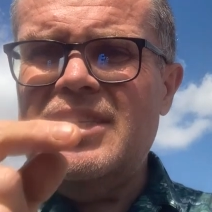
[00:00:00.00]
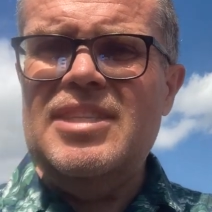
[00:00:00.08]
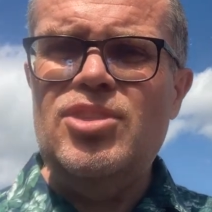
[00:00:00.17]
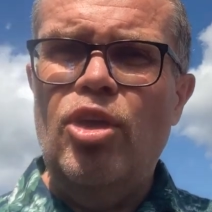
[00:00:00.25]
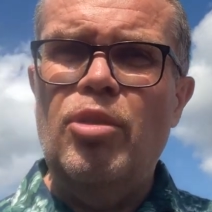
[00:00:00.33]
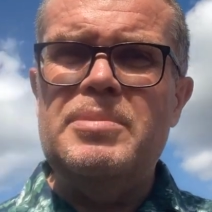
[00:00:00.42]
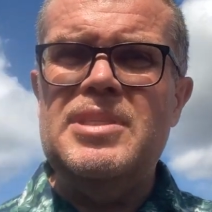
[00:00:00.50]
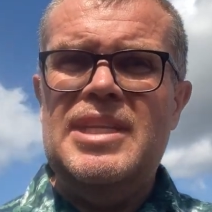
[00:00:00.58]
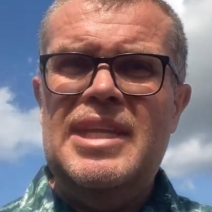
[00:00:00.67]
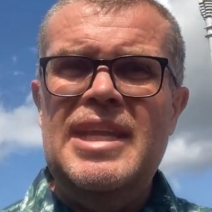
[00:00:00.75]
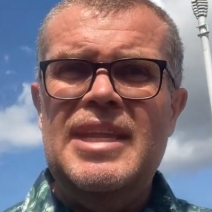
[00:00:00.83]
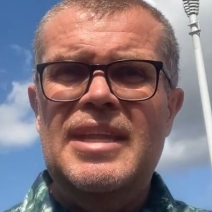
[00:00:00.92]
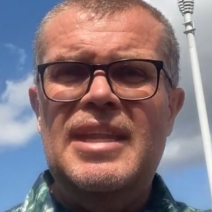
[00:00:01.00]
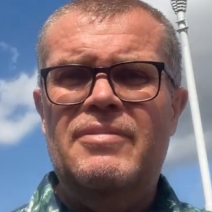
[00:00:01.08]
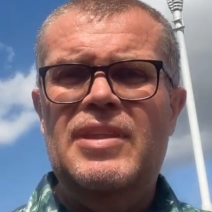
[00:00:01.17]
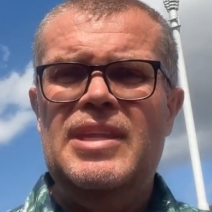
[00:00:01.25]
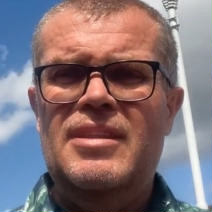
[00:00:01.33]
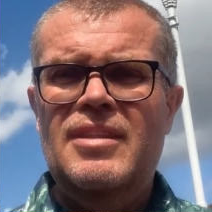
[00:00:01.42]
is top tier
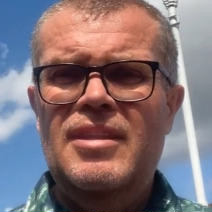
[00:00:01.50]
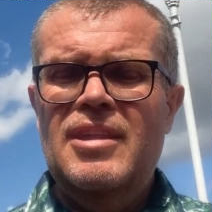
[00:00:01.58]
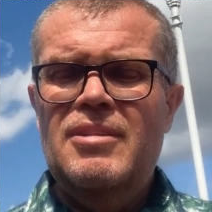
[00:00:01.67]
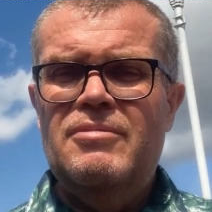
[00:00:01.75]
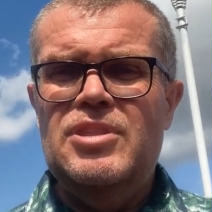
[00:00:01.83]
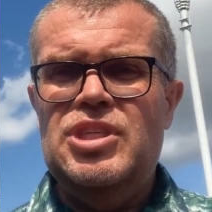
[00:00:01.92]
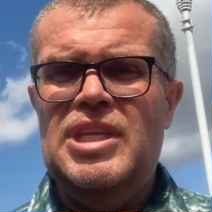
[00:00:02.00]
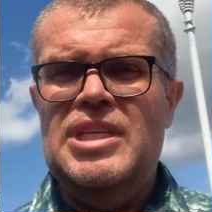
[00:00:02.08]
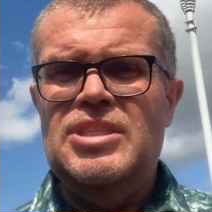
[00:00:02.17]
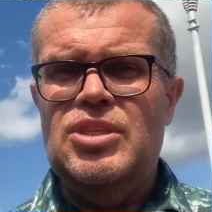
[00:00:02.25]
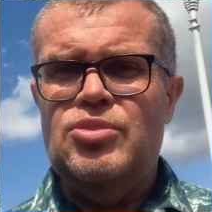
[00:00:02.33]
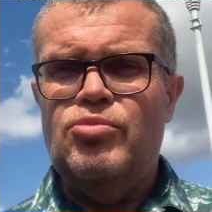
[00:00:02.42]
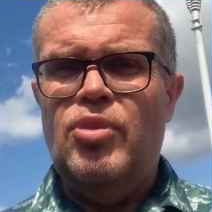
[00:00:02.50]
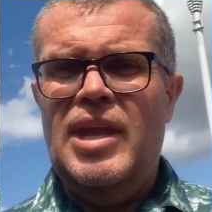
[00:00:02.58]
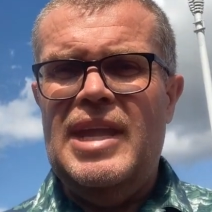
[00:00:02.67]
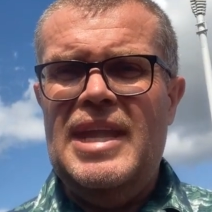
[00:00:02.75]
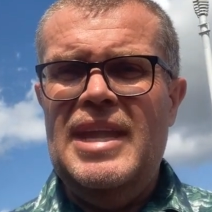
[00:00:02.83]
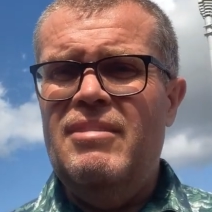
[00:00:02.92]
living for Jesus right
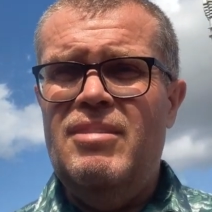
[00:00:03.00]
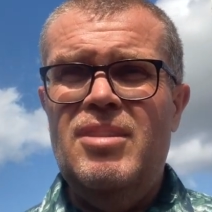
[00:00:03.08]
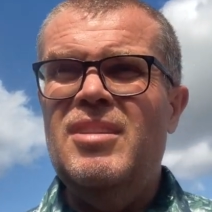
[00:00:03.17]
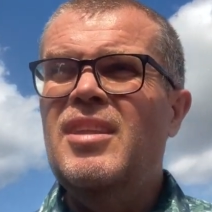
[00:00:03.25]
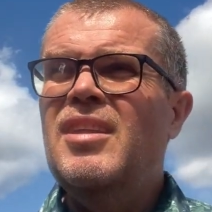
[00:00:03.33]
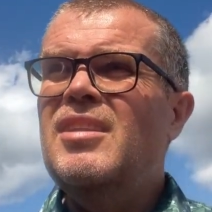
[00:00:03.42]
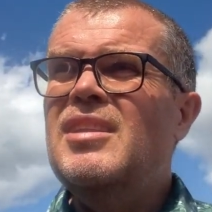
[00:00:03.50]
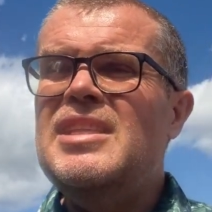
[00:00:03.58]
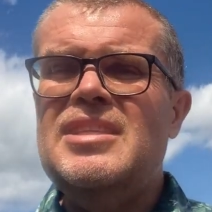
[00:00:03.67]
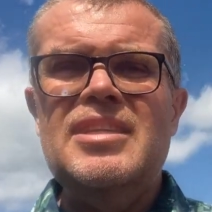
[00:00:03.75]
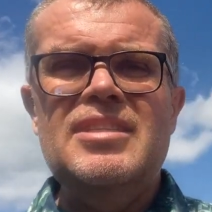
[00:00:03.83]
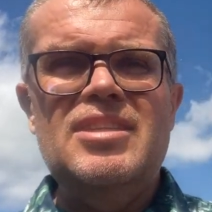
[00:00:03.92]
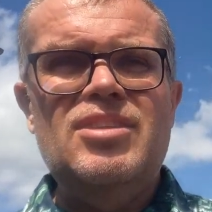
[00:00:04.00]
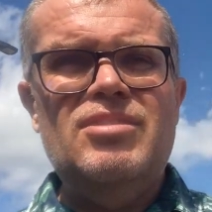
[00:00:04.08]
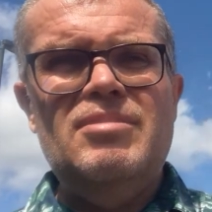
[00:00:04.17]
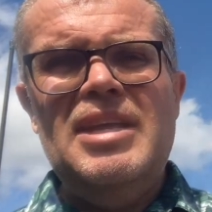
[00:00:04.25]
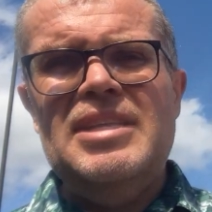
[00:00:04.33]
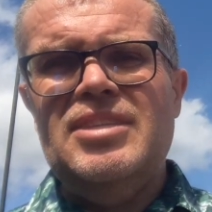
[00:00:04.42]
here, and it's a
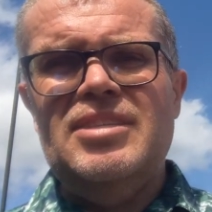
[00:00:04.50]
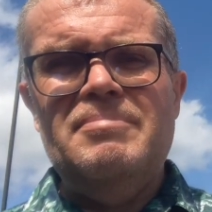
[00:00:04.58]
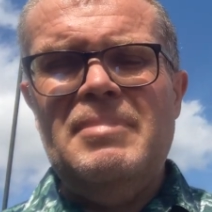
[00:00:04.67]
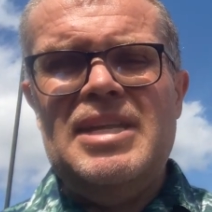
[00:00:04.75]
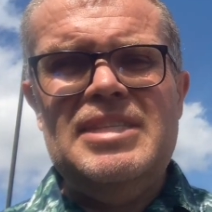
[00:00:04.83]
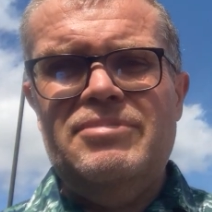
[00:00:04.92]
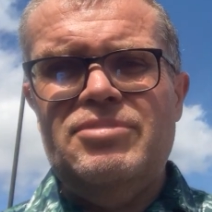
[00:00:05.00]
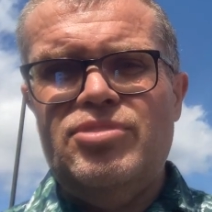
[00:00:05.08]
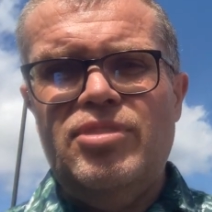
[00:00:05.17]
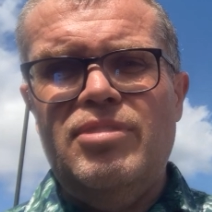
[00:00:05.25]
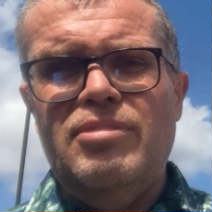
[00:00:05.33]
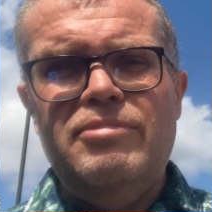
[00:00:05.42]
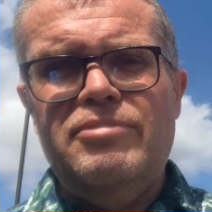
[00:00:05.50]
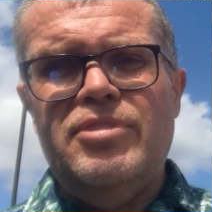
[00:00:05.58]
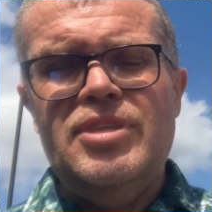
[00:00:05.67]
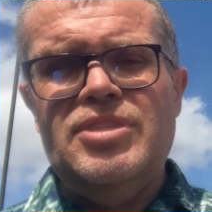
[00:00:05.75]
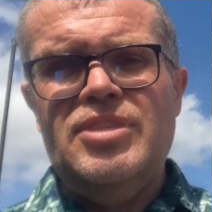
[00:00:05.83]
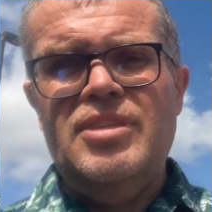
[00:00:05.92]
it's a massive struggle for
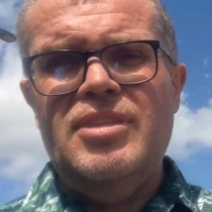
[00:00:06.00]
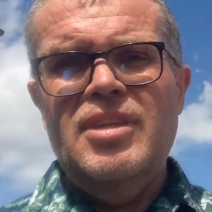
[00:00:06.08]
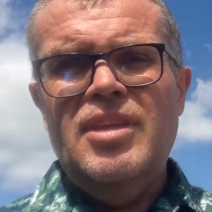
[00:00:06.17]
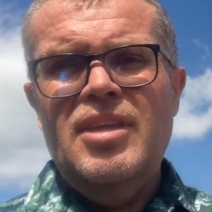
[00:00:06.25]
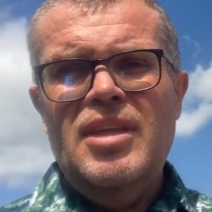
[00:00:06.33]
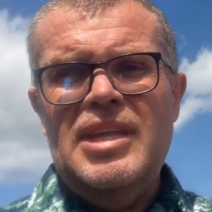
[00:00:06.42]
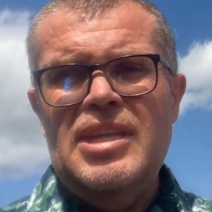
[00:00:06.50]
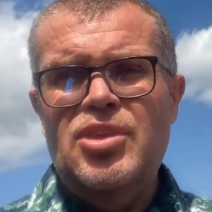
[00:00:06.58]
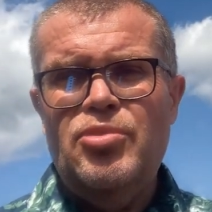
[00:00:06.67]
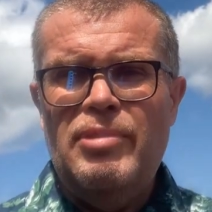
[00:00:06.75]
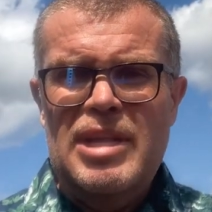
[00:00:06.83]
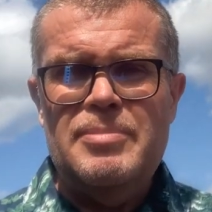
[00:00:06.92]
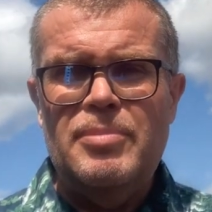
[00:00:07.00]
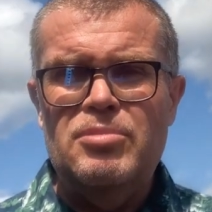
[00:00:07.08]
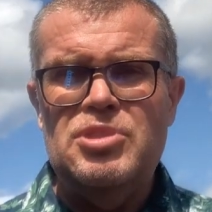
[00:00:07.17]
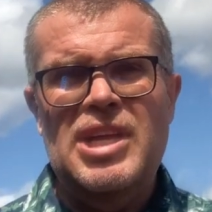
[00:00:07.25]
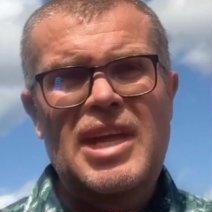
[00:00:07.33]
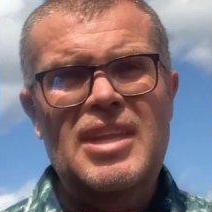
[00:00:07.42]
us, uh, an incredible
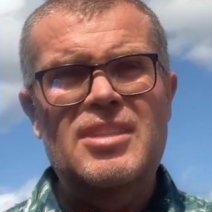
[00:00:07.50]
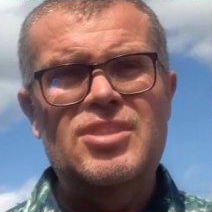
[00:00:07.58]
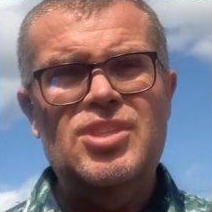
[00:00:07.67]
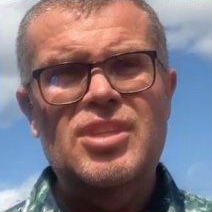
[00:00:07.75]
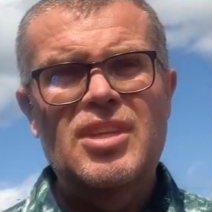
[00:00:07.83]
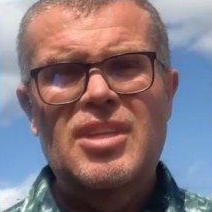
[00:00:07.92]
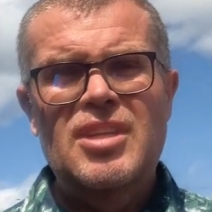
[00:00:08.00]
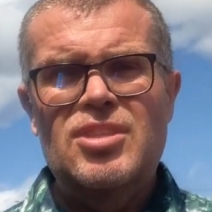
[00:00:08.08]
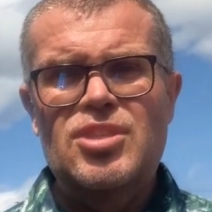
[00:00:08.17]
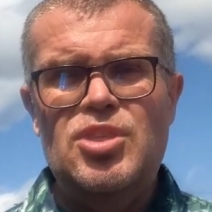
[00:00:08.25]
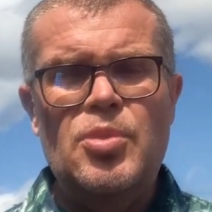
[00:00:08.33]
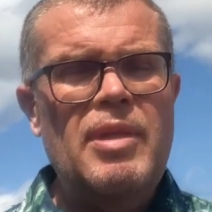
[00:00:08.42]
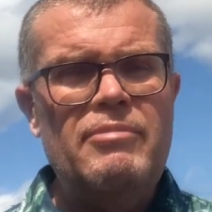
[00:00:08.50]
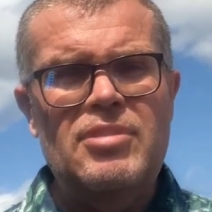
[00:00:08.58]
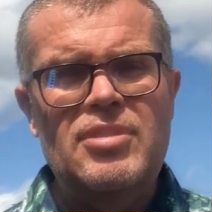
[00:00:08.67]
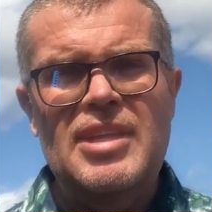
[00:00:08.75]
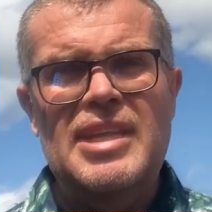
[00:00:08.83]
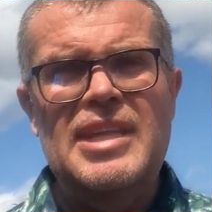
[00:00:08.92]
challenge to do
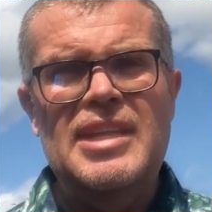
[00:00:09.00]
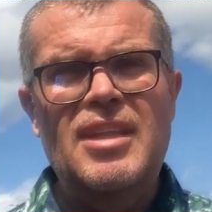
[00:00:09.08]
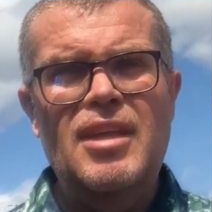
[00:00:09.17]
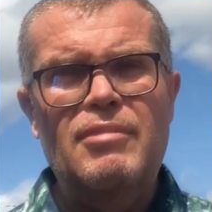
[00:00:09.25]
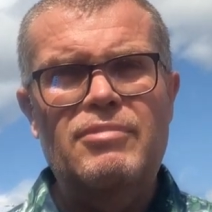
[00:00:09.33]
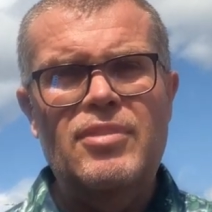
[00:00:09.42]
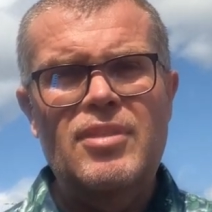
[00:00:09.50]
everything in love.